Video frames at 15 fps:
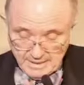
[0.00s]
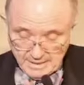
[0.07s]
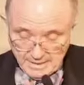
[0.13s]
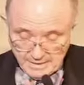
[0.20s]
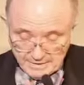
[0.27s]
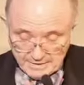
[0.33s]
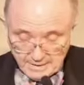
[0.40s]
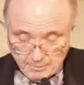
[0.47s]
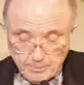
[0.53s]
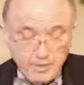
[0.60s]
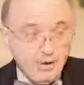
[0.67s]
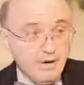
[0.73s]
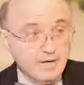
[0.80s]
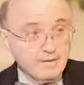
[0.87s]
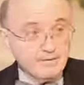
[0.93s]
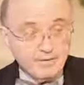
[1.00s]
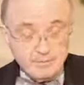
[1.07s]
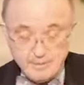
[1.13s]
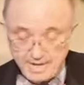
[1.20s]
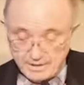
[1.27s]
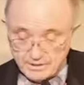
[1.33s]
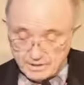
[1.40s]
It's a part of the
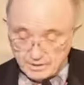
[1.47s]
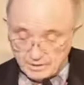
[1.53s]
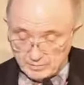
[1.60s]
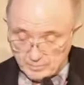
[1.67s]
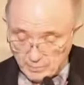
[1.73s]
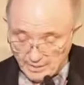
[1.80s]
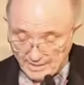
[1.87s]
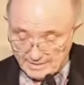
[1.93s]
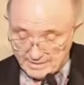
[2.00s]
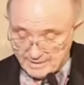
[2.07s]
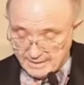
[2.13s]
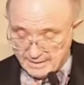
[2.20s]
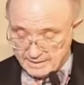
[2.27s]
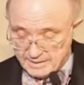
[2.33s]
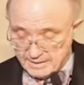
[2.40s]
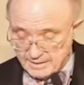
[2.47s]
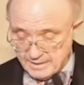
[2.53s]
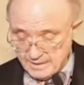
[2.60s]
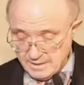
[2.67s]
magical process